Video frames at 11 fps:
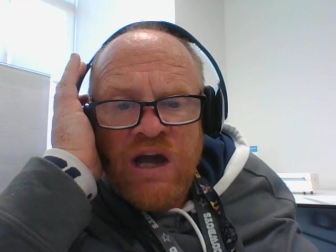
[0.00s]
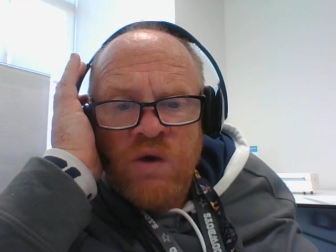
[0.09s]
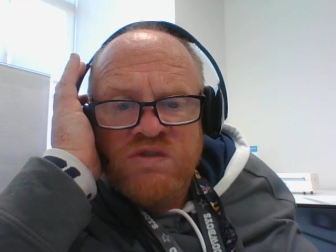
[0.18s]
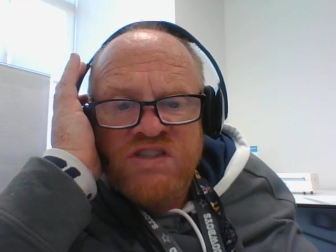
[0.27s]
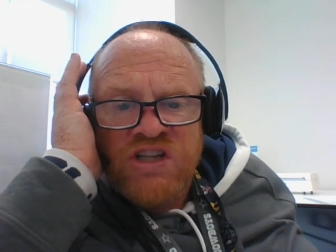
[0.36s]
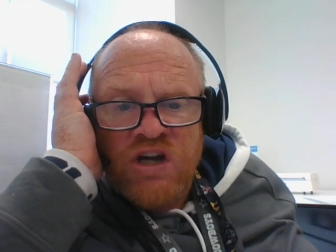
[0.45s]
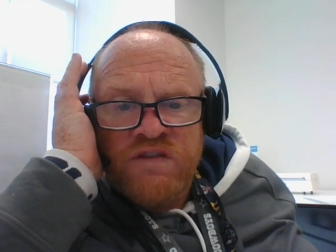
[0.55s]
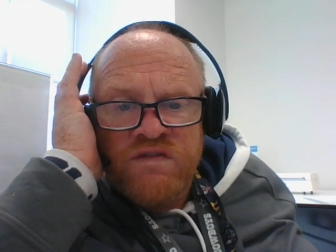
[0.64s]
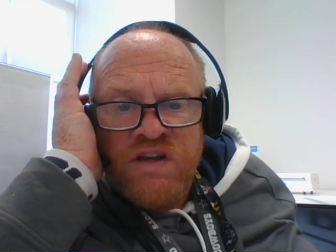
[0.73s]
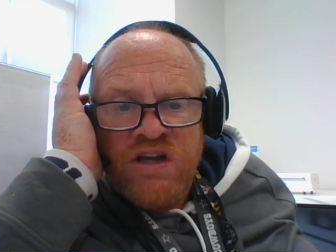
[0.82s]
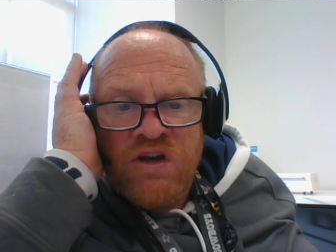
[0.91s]
I want to see all the
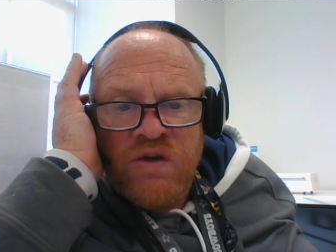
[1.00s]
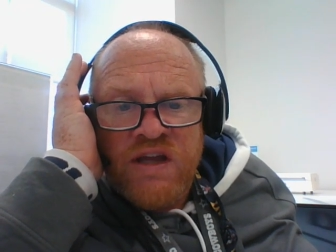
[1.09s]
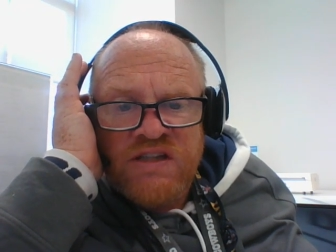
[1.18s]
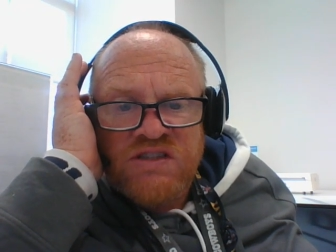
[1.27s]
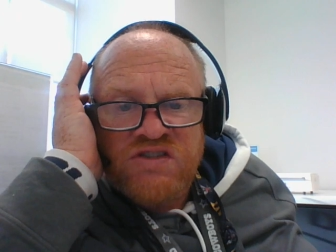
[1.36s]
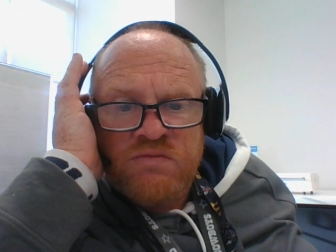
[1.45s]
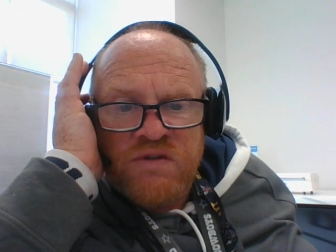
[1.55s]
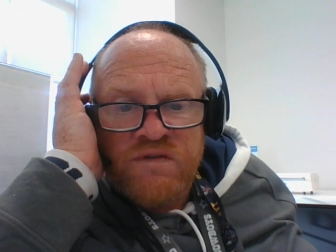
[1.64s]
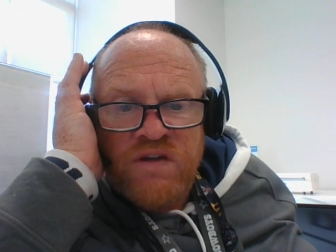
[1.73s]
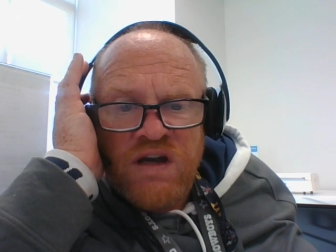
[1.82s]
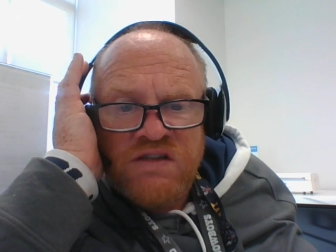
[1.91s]
video edits from the
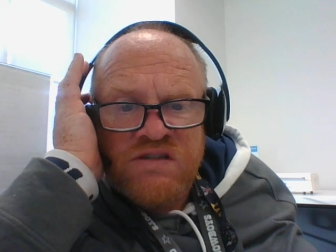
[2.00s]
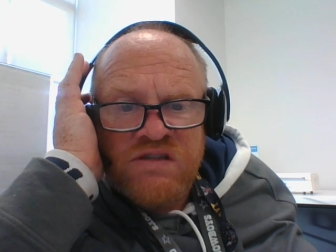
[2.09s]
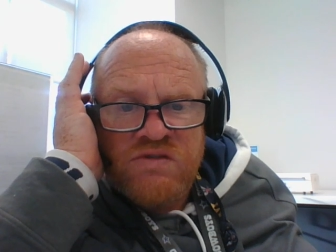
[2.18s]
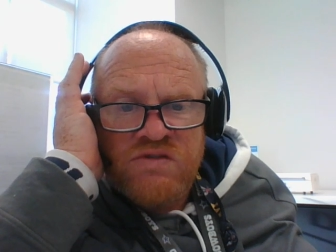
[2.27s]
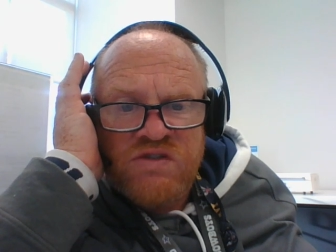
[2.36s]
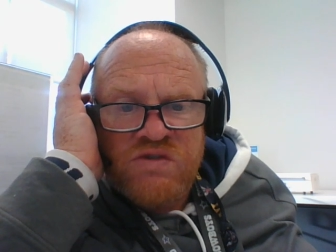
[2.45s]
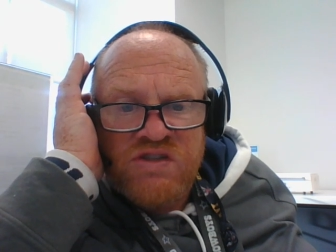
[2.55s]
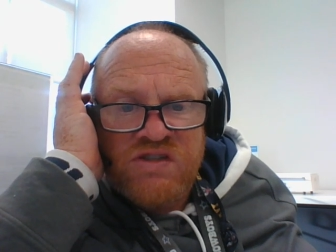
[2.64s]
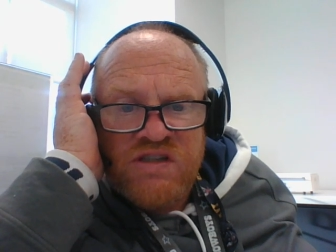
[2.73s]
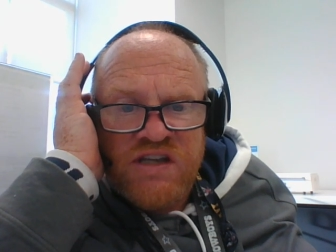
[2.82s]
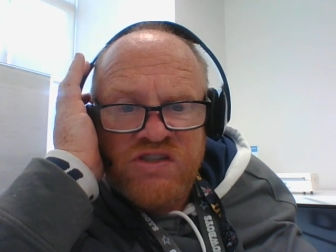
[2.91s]
Fox News, which
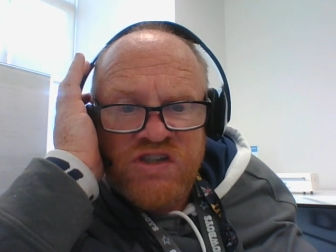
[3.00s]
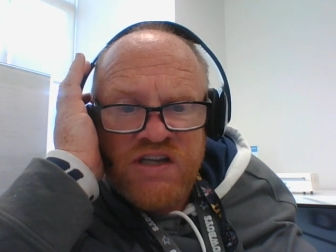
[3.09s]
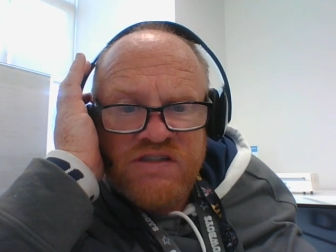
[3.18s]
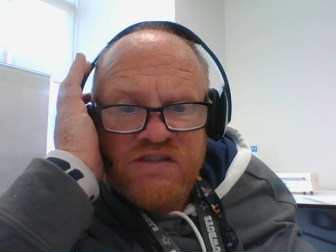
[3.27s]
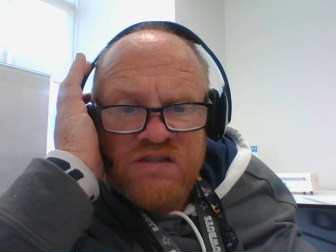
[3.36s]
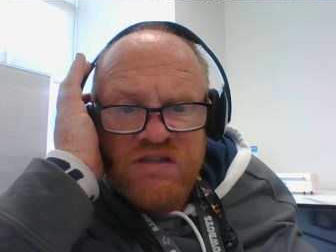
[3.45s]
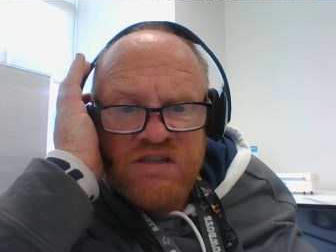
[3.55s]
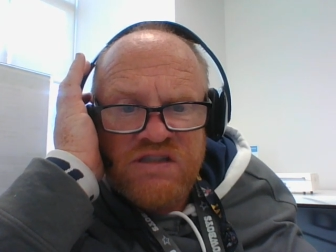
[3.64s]
is adjacent.